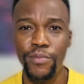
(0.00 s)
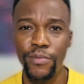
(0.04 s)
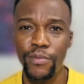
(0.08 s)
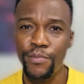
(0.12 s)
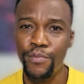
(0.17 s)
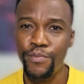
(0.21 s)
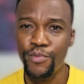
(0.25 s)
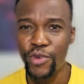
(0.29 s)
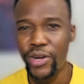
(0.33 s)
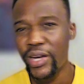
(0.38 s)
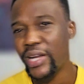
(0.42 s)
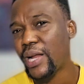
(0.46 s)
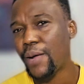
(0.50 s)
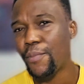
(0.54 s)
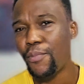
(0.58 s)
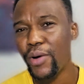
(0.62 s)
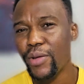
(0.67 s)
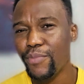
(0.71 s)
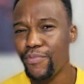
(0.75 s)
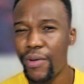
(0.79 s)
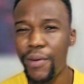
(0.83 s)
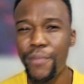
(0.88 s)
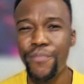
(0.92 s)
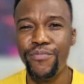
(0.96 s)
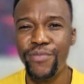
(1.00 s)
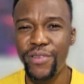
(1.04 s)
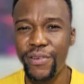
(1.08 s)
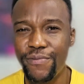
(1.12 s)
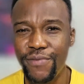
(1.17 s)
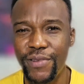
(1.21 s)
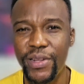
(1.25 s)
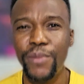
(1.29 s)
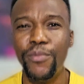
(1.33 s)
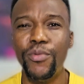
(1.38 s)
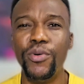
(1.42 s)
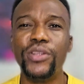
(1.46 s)
book an appointment
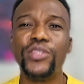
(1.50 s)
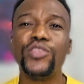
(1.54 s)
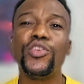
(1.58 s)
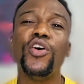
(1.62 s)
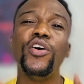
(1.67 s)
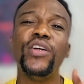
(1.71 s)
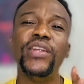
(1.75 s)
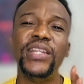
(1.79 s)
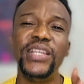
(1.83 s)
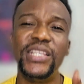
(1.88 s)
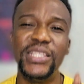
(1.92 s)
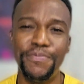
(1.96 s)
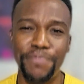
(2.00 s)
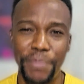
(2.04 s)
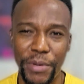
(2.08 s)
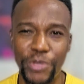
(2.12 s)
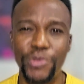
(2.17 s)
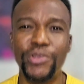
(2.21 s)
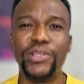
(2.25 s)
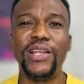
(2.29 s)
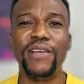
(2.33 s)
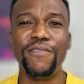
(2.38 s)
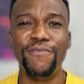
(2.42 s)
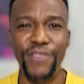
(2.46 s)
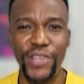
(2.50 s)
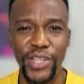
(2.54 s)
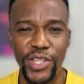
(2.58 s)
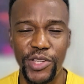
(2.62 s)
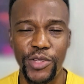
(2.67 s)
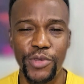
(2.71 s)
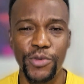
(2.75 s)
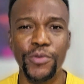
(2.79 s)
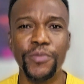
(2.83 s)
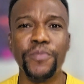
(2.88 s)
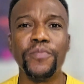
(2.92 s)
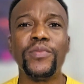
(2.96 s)
briefly. But on this particular
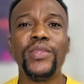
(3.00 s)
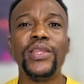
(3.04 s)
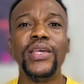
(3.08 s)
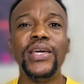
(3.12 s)
video,